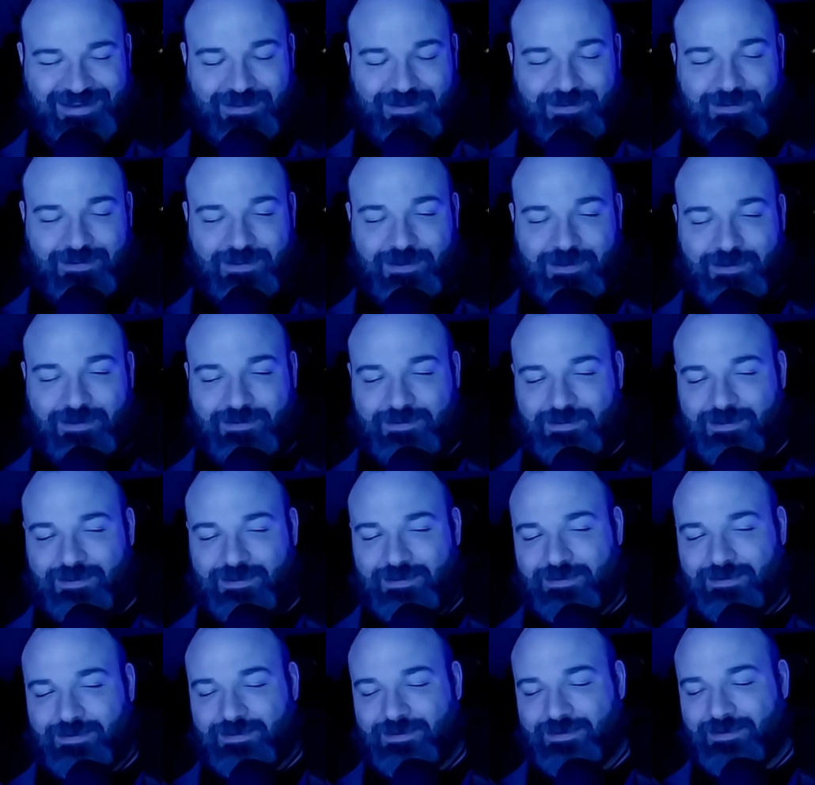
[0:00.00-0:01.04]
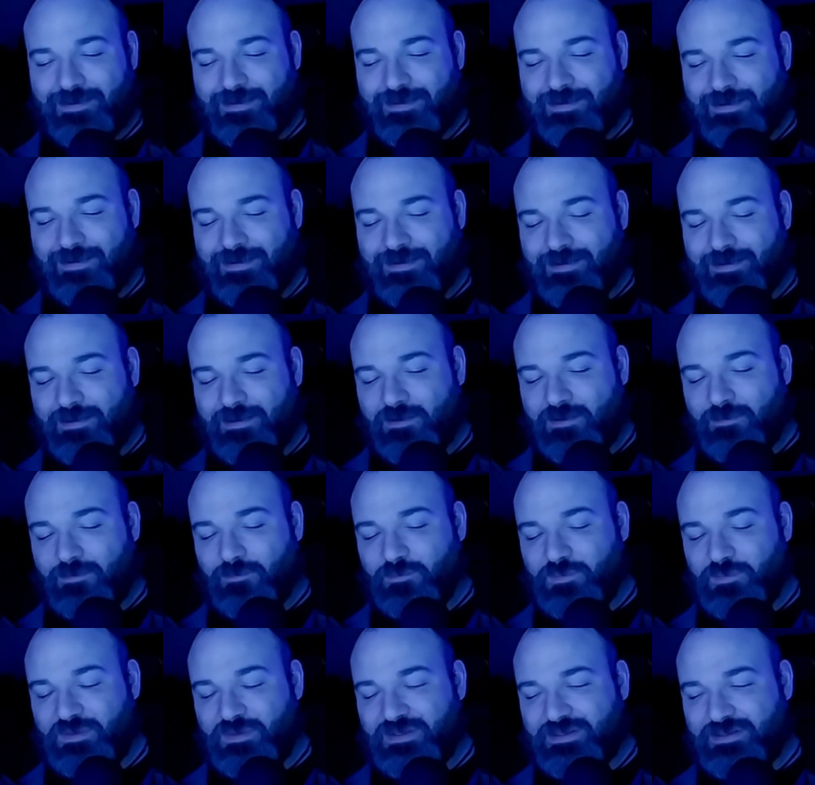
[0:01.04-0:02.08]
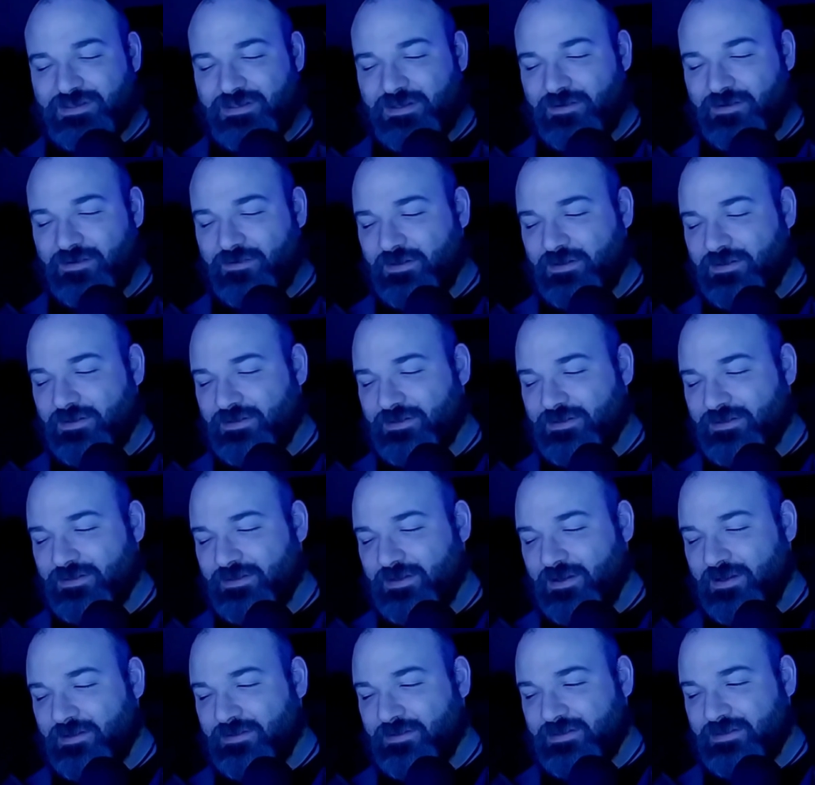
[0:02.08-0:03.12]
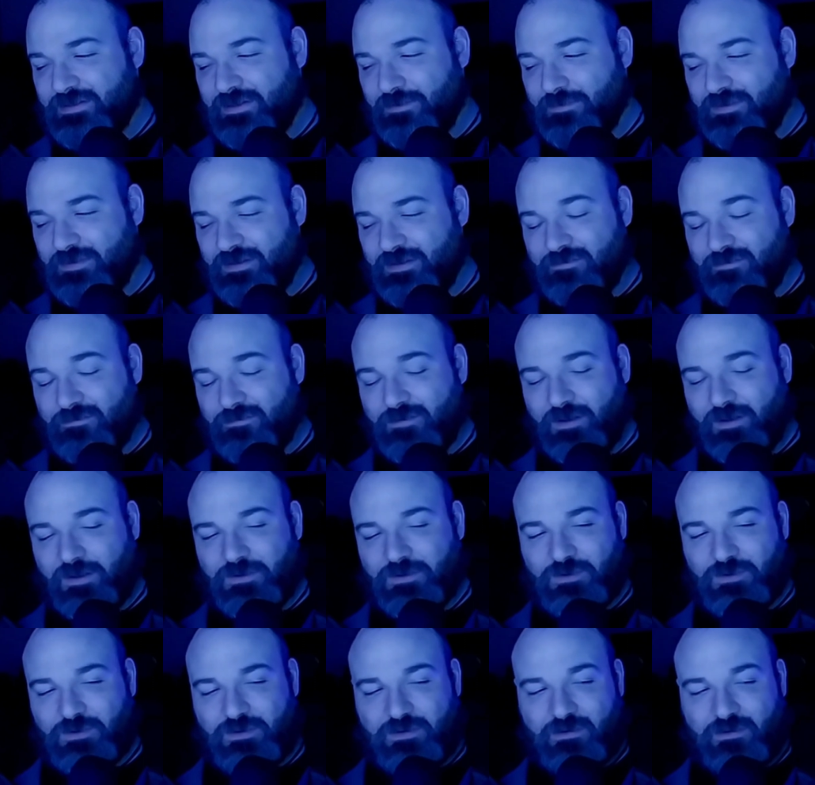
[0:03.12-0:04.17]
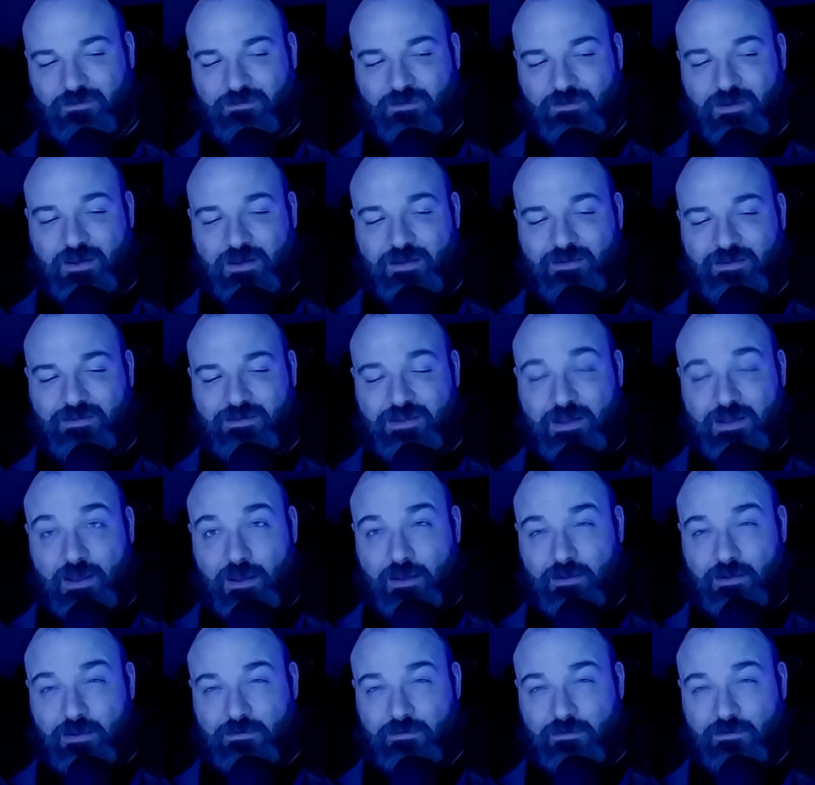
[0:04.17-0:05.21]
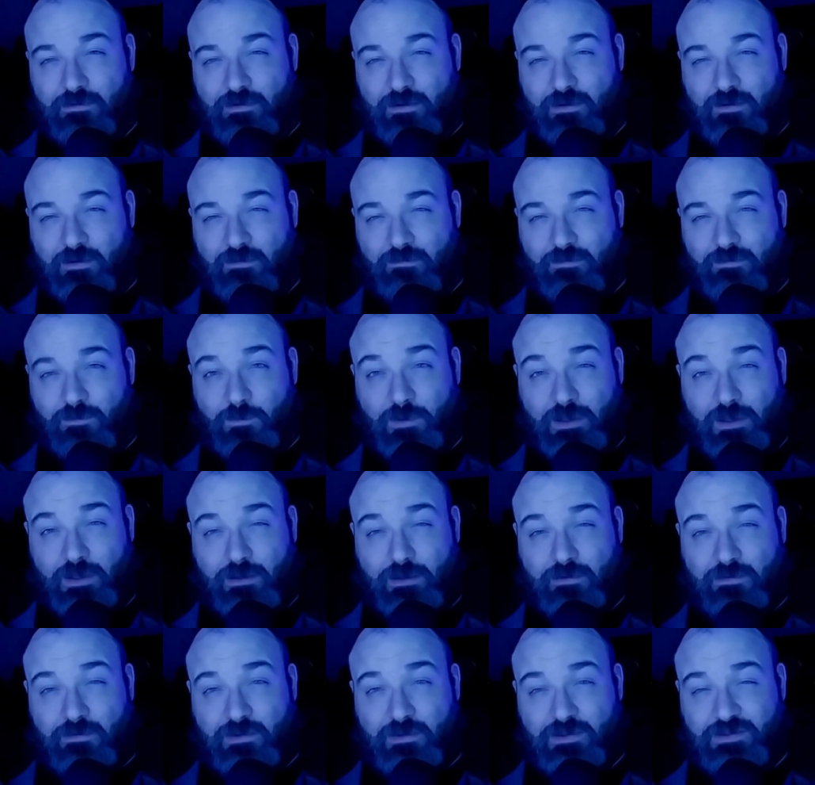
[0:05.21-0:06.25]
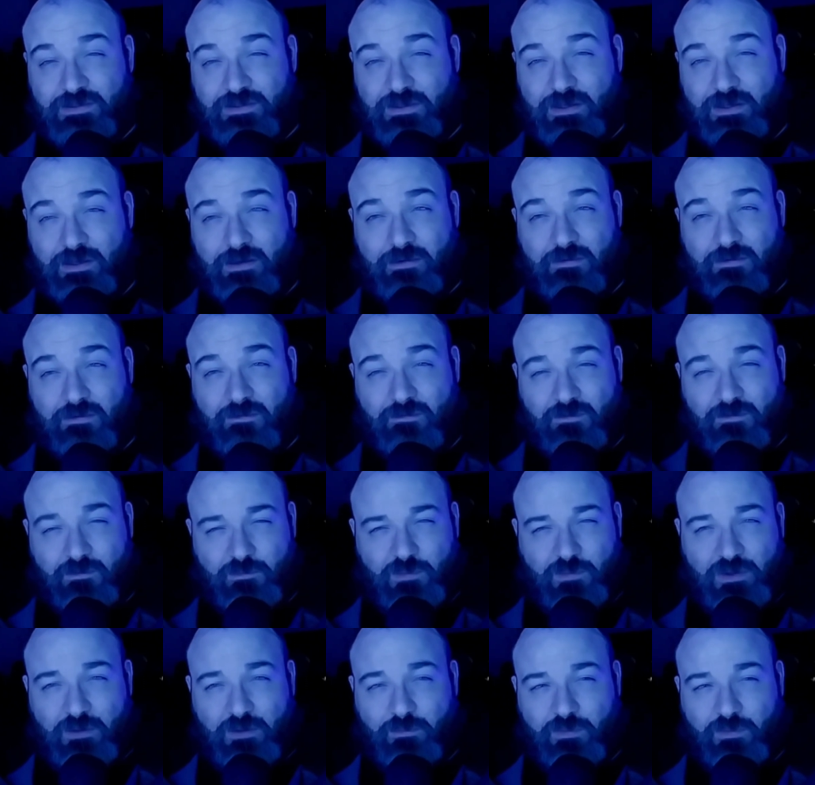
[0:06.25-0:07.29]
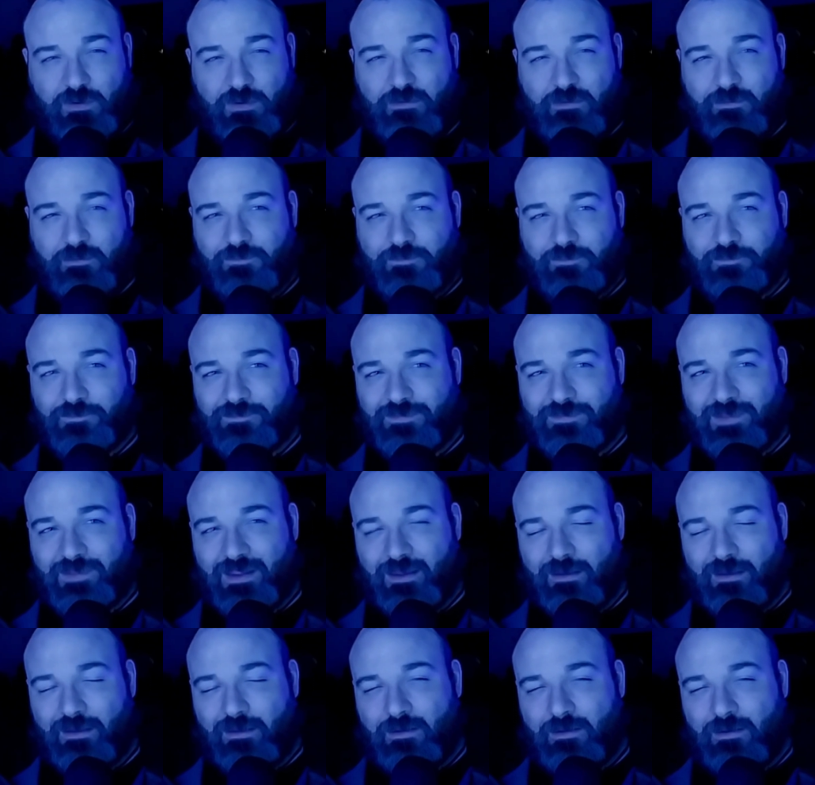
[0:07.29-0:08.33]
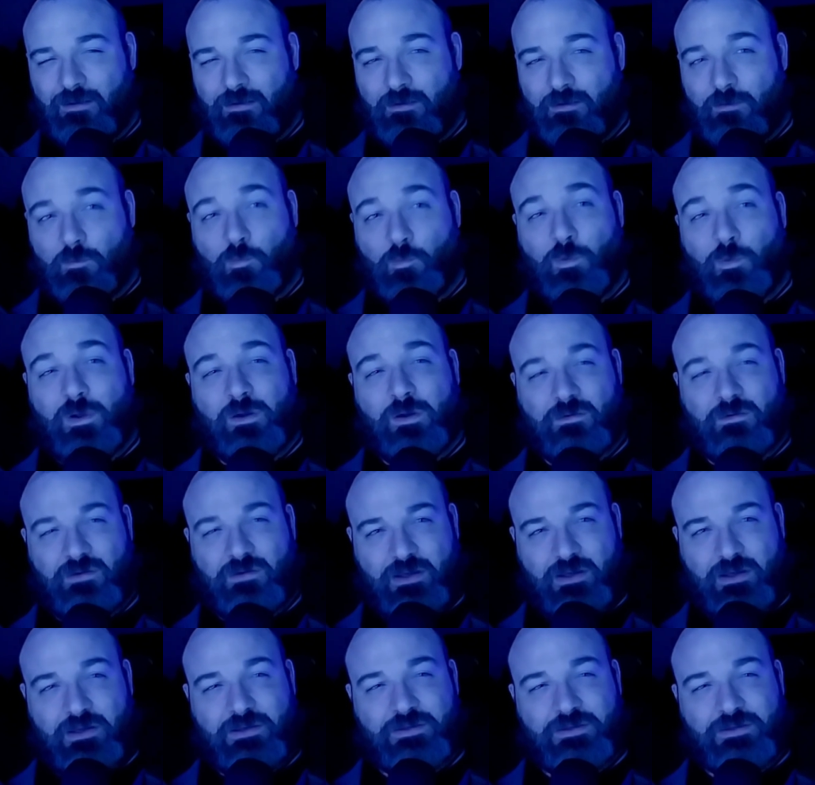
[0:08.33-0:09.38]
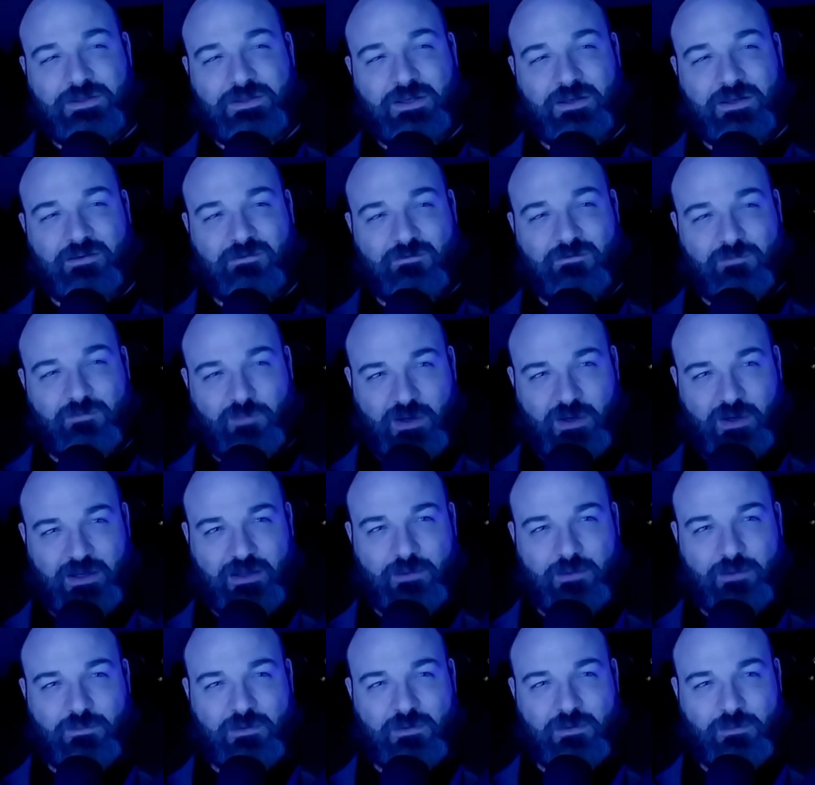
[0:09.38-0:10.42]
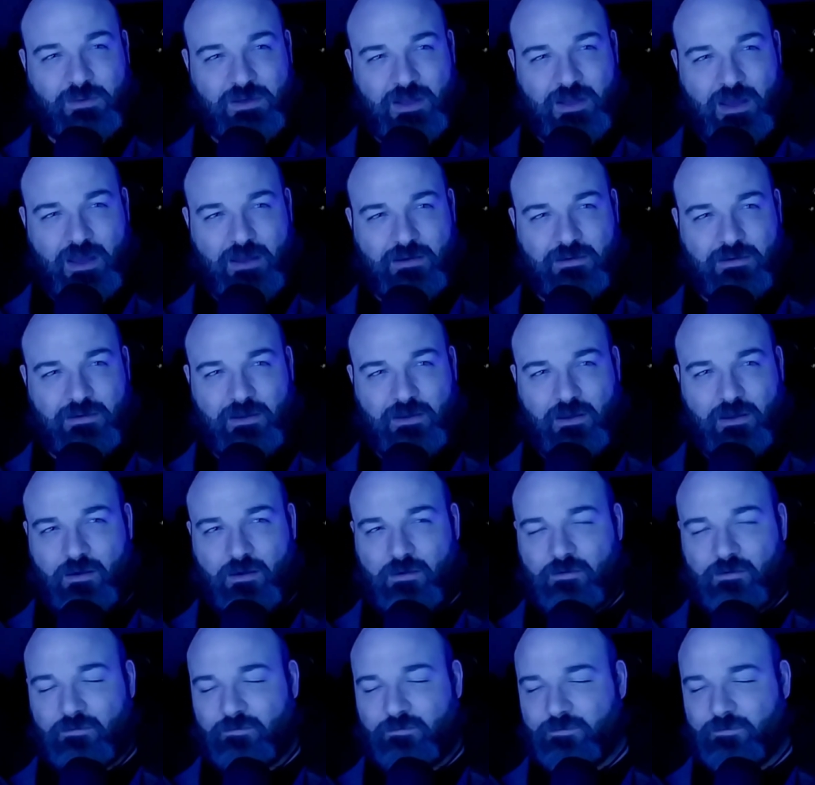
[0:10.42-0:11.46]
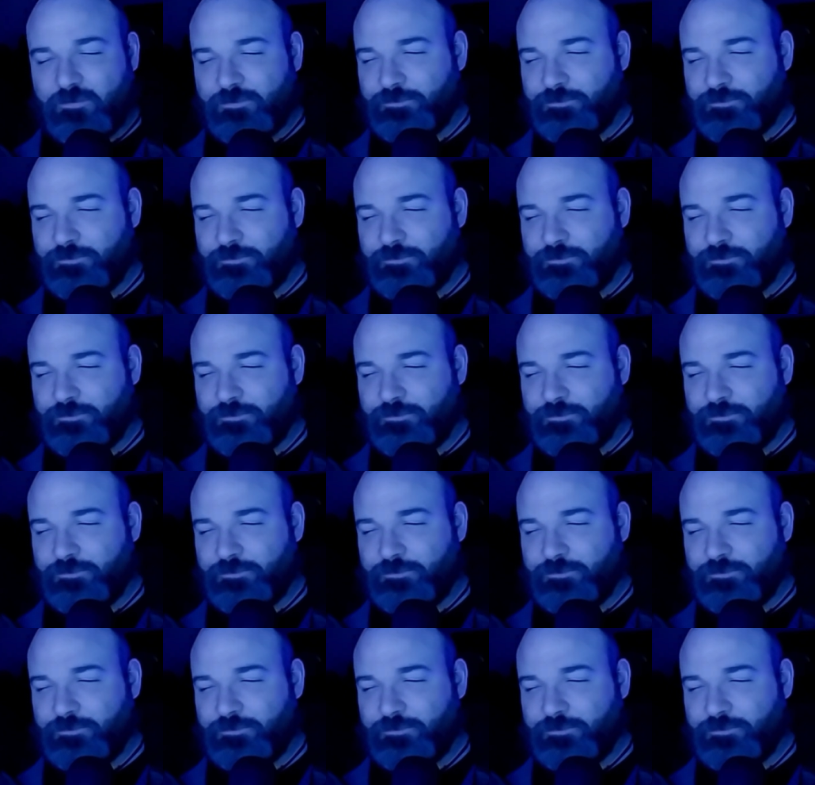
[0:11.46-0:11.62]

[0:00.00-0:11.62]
like the mysterious concept in fiction of the eighth day of the week that's hidden from people. Weird days kind of break up the monotony of